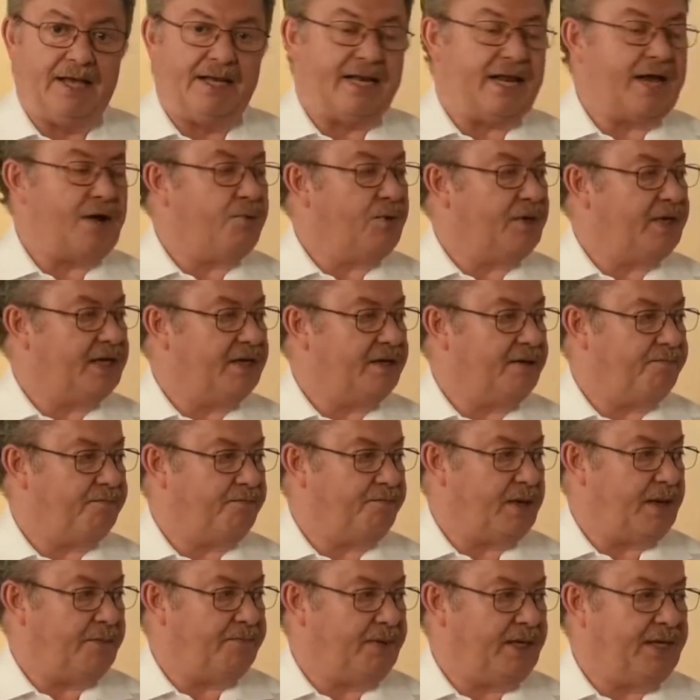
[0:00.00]
Now we
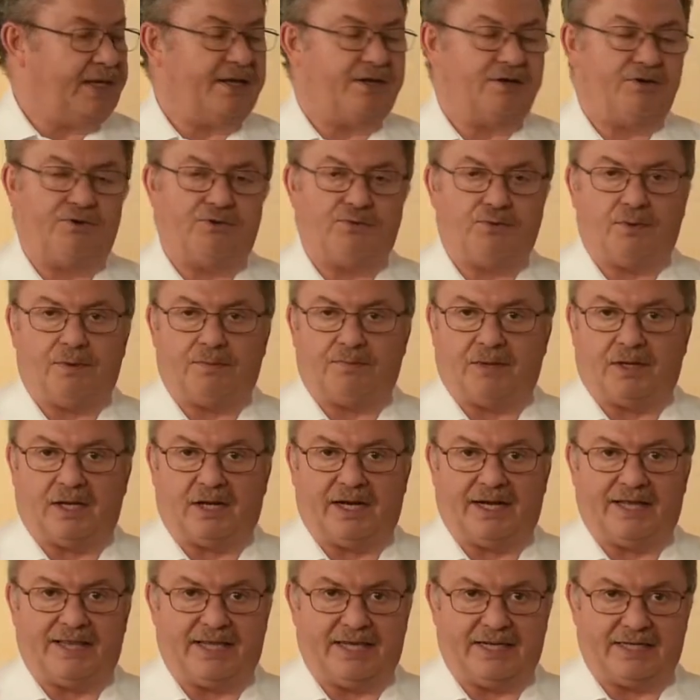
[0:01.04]
can begin to
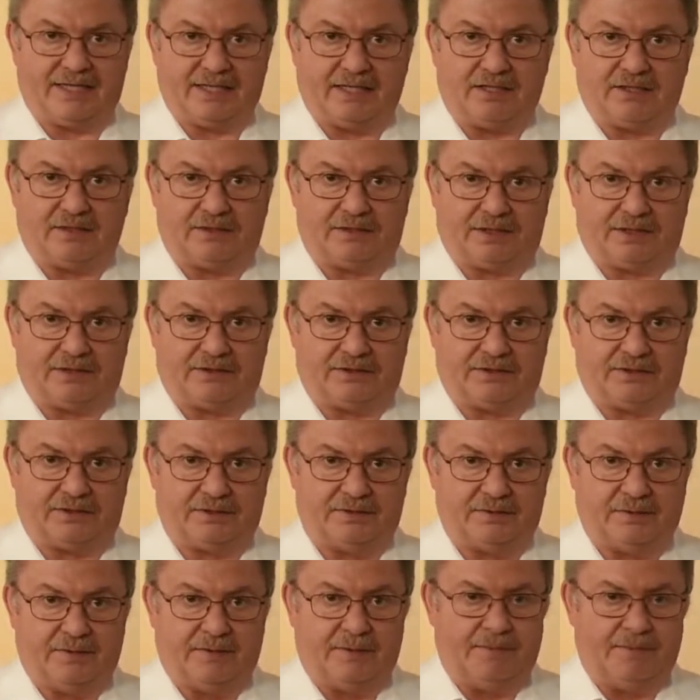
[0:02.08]
apply the intelligence.